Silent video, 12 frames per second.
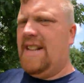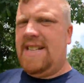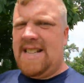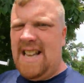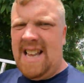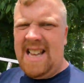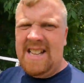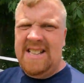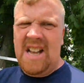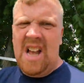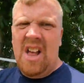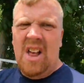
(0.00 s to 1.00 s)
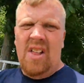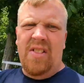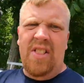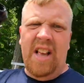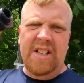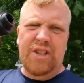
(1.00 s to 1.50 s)
This is
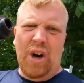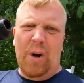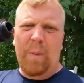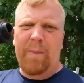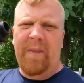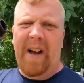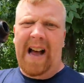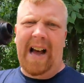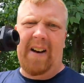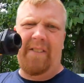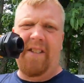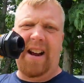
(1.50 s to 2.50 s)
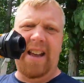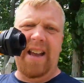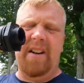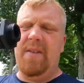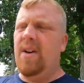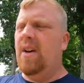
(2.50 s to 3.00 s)
the Jobe valve right
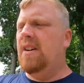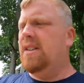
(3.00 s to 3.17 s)
here.